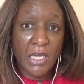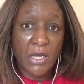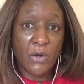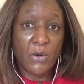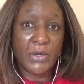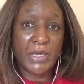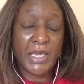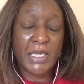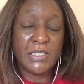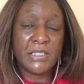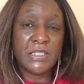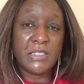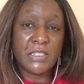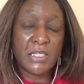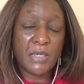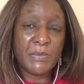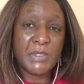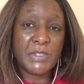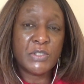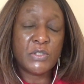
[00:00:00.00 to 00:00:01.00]
okay,
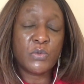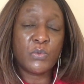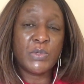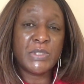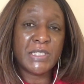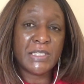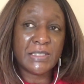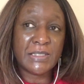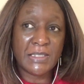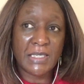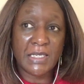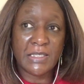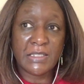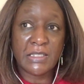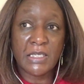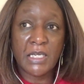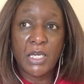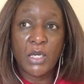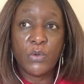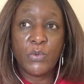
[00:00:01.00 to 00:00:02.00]
determines to what extent
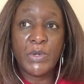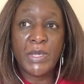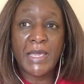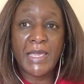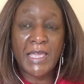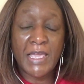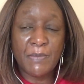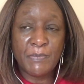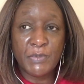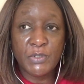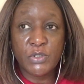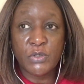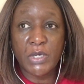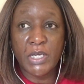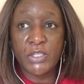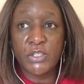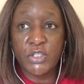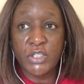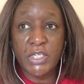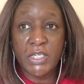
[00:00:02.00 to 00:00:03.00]
we are able to
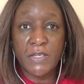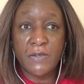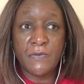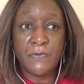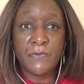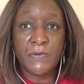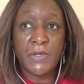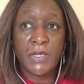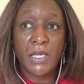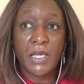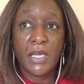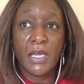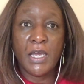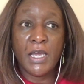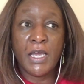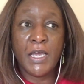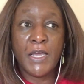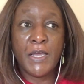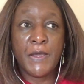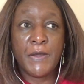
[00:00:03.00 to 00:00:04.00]
achieve
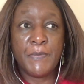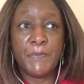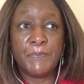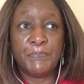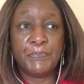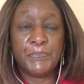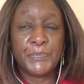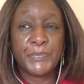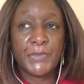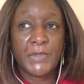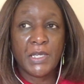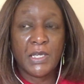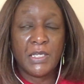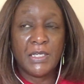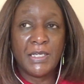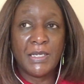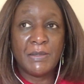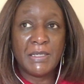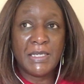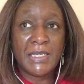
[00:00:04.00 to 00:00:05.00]

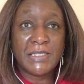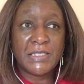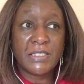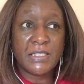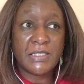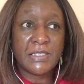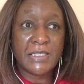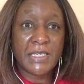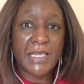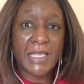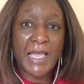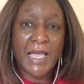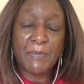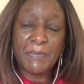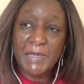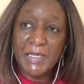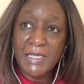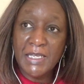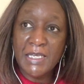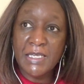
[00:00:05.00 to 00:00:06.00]
let's just say
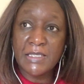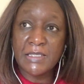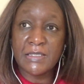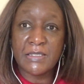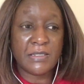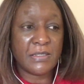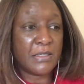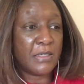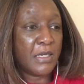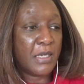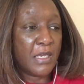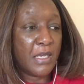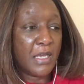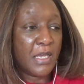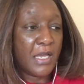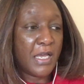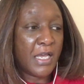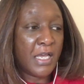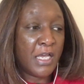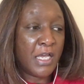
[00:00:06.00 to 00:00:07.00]
happiness,
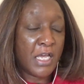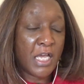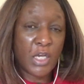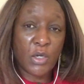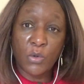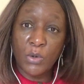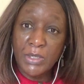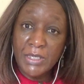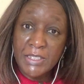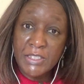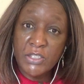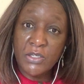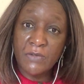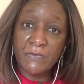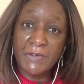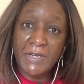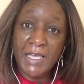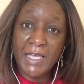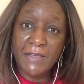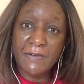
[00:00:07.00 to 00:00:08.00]
a quality of
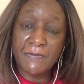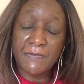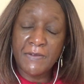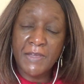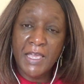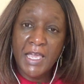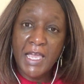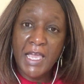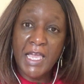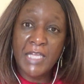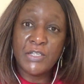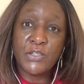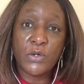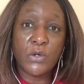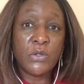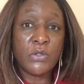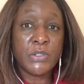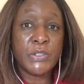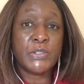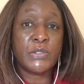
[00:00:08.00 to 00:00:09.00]
life, and
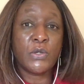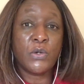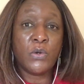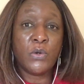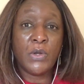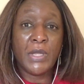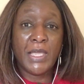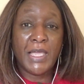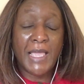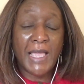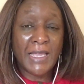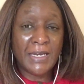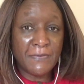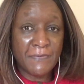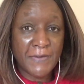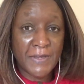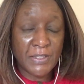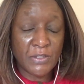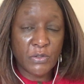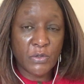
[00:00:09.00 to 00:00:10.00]
also
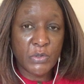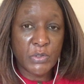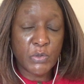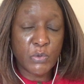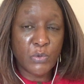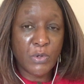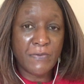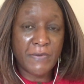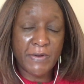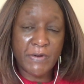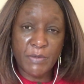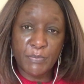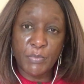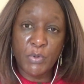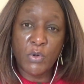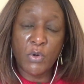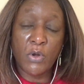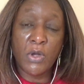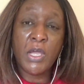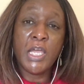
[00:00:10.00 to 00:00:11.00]
elevate those who are very
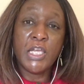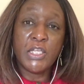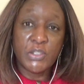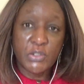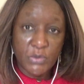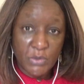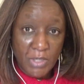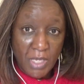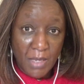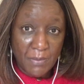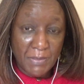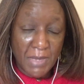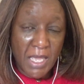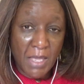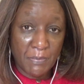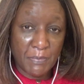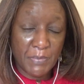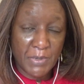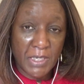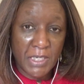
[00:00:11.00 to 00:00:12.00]
poor to come
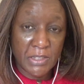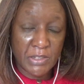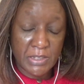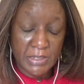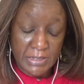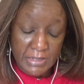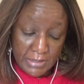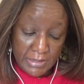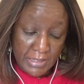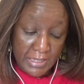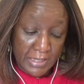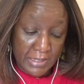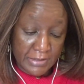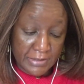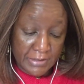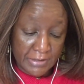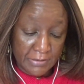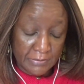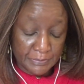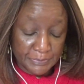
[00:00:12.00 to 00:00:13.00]
up into
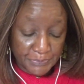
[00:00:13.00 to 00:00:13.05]
society.